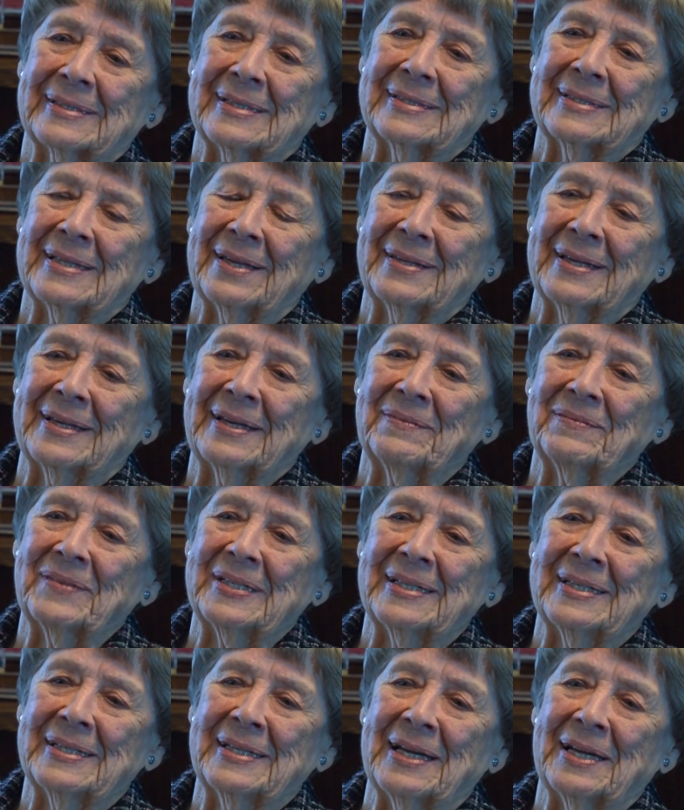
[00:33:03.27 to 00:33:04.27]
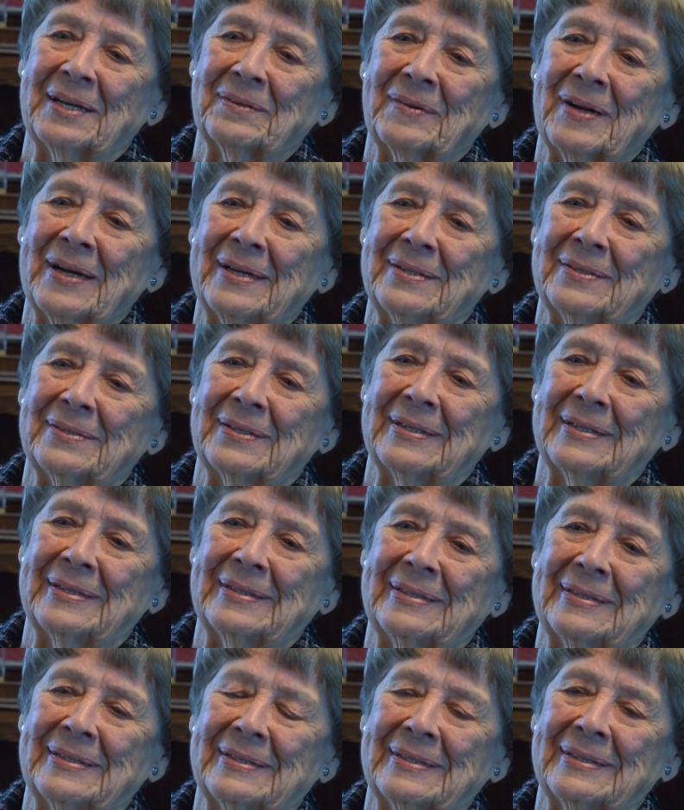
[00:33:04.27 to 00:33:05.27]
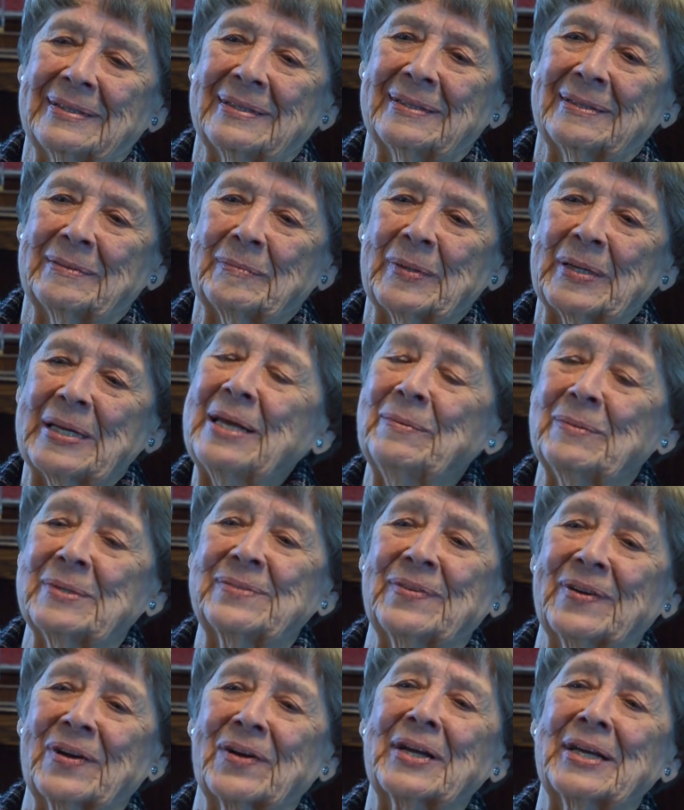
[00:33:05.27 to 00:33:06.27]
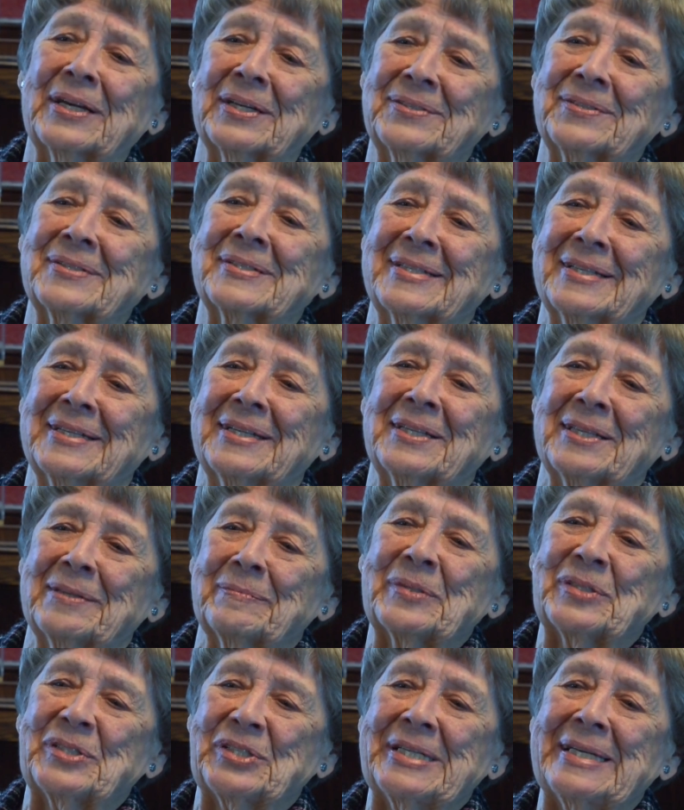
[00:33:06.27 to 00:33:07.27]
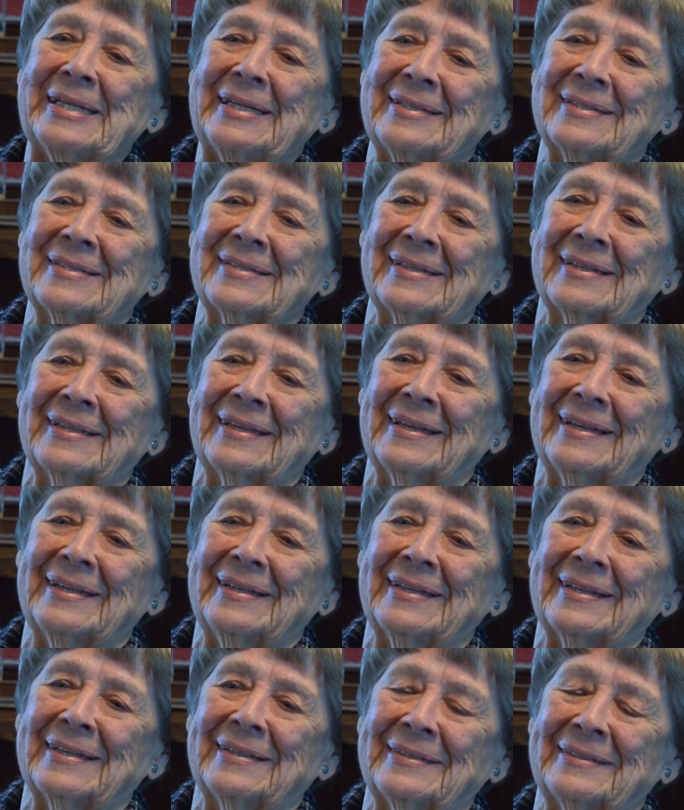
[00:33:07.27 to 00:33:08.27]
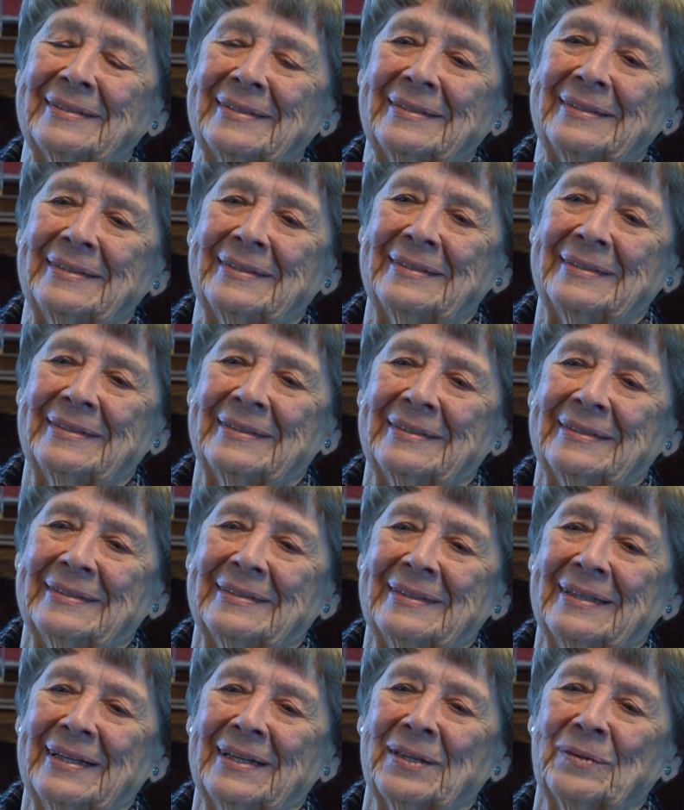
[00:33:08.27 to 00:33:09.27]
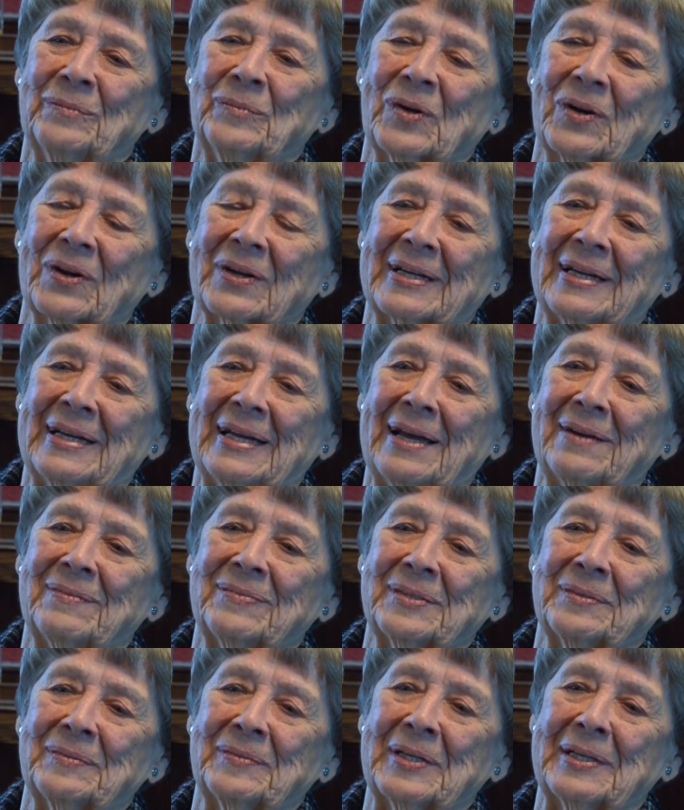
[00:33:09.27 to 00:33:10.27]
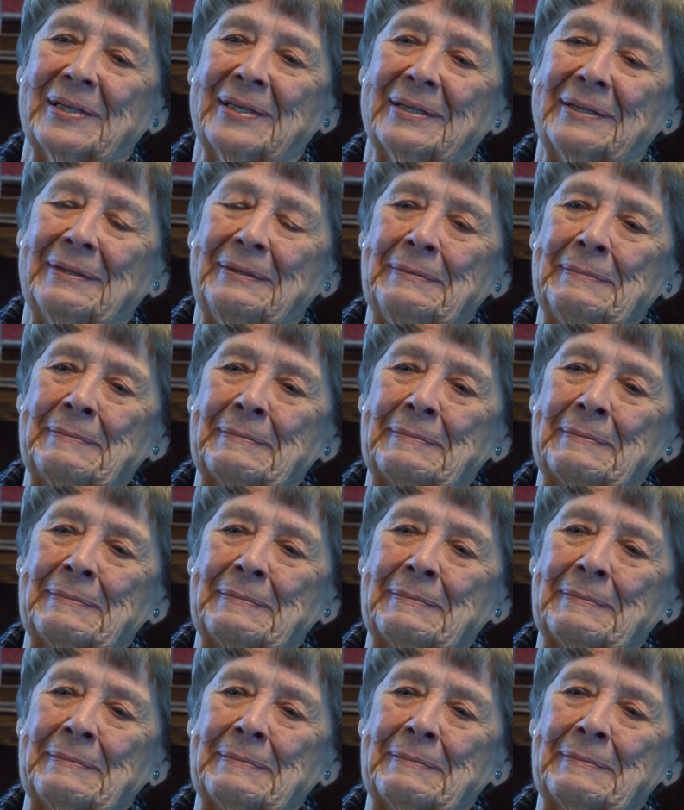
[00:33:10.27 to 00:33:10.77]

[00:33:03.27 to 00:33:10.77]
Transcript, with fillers: So nothing ever did get around. But he was very interested in the machines and the uh, and the work afterward.